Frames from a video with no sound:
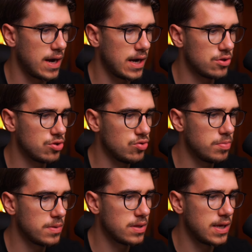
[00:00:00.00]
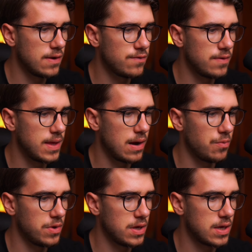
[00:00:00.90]
I do believe
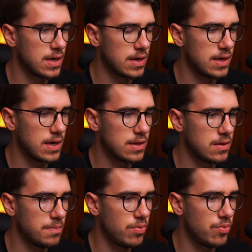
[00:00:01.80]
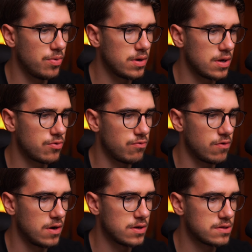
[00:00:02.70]
that we can get the point
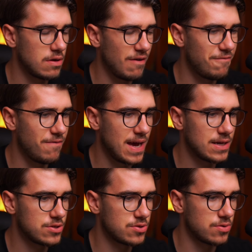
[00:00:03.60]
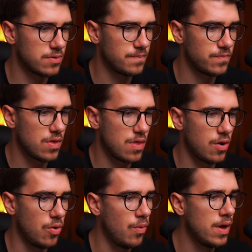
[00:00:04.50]
across faster,
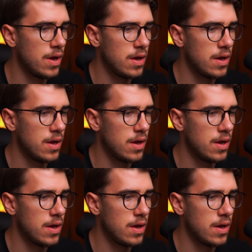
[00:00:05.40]
though.